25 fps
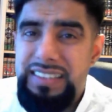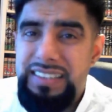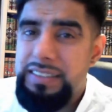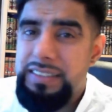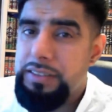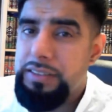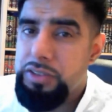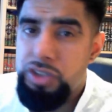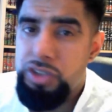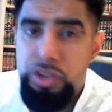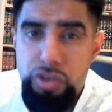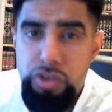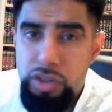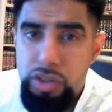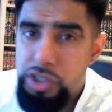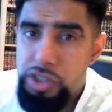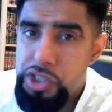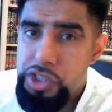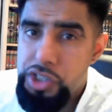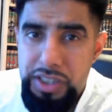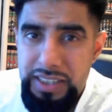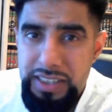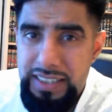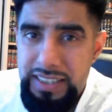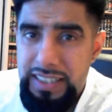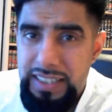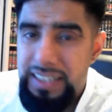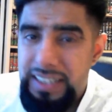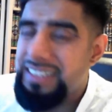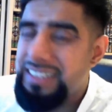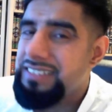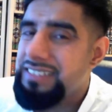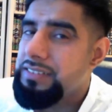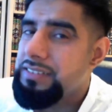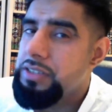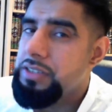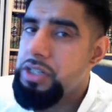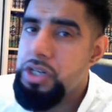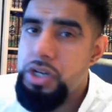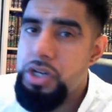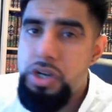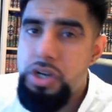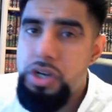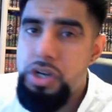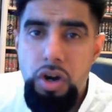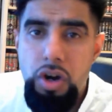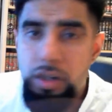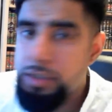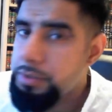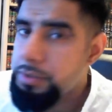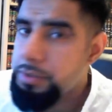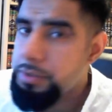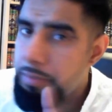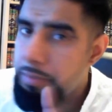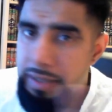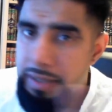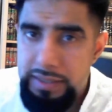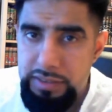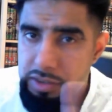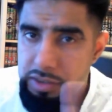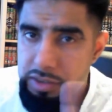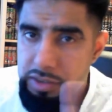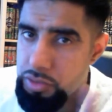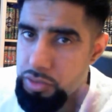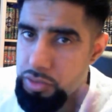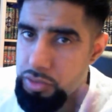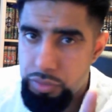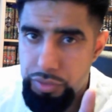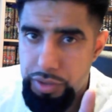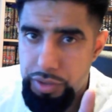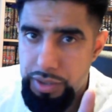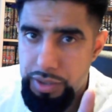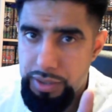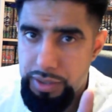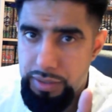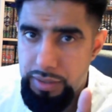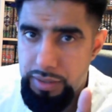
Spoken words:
and instruction here is not mandatory.